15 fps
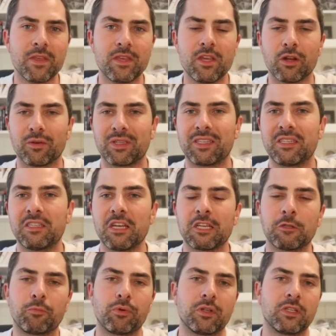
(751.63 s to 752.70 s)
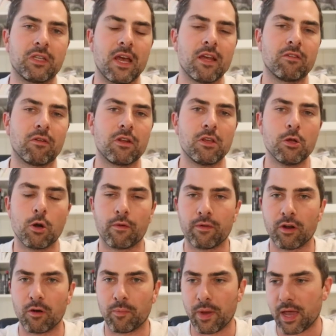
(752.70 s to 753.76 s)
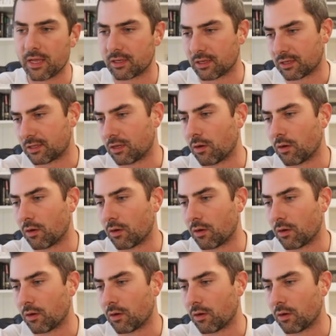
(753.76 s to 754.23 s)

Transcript: you know six percent on a year over year basis.